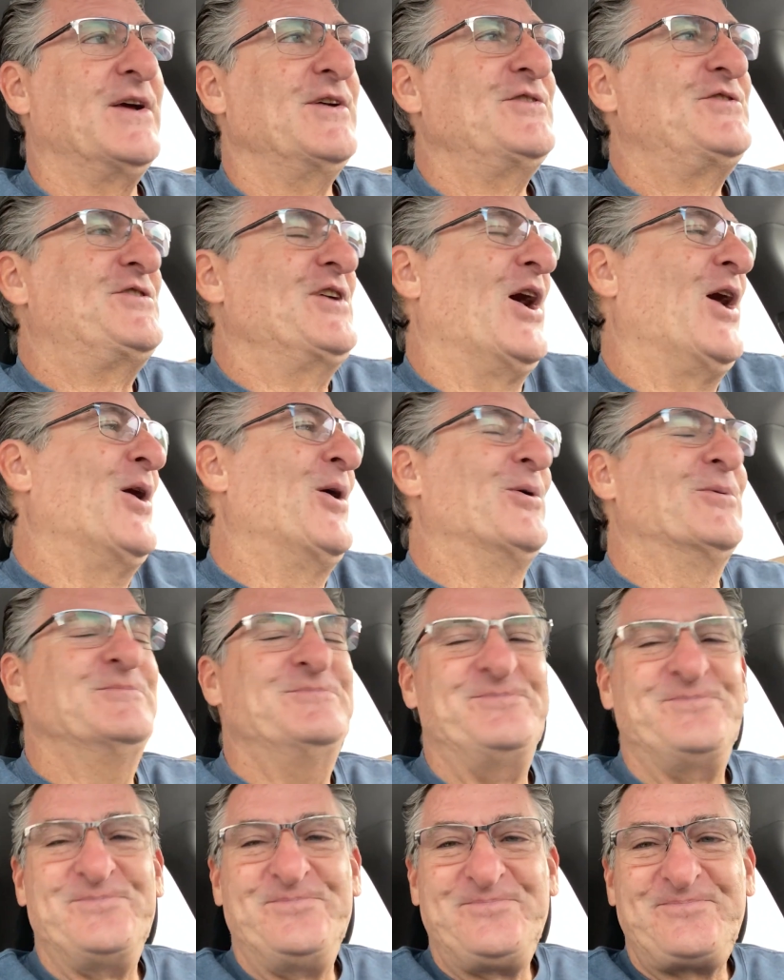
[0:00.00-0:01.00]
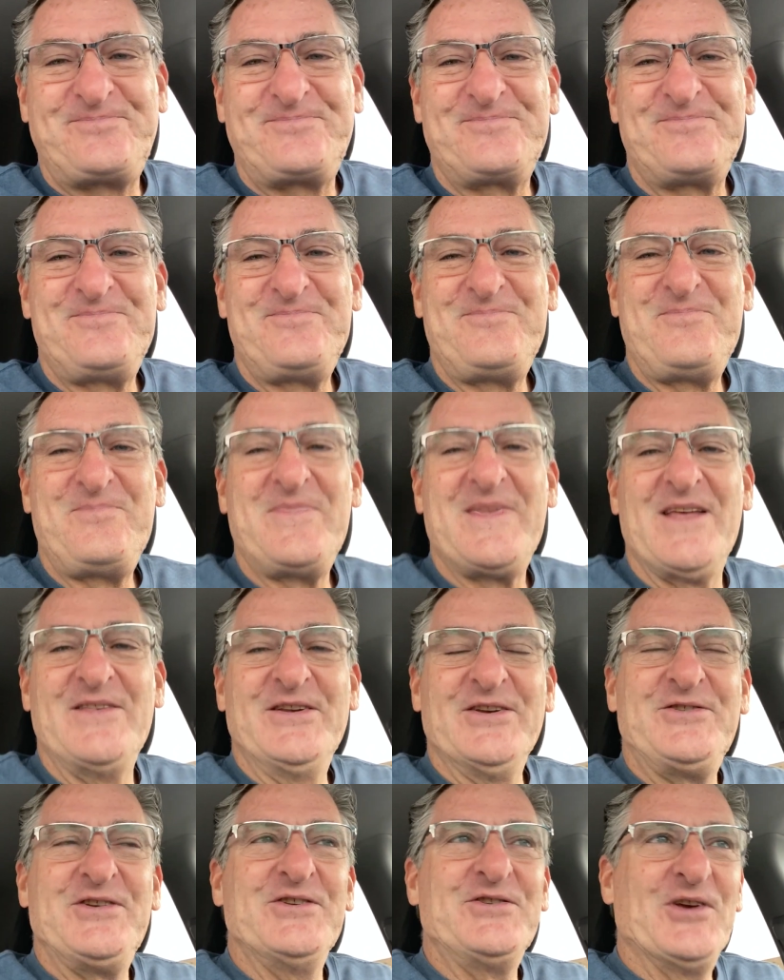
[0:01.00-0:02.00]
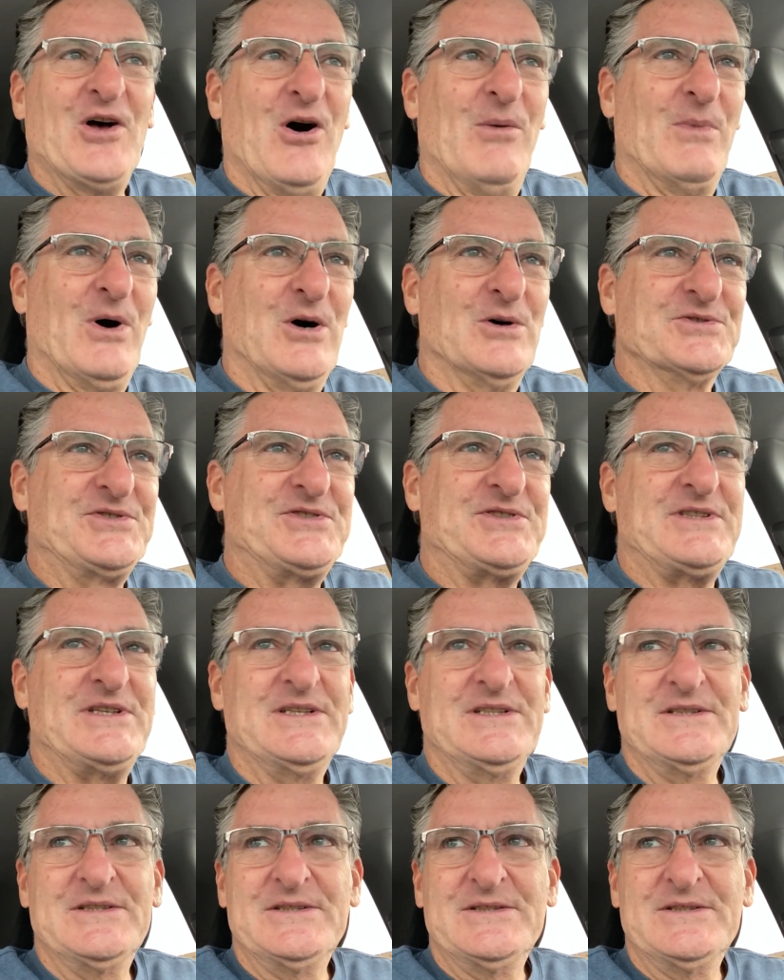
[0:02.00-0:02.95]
So this is almost,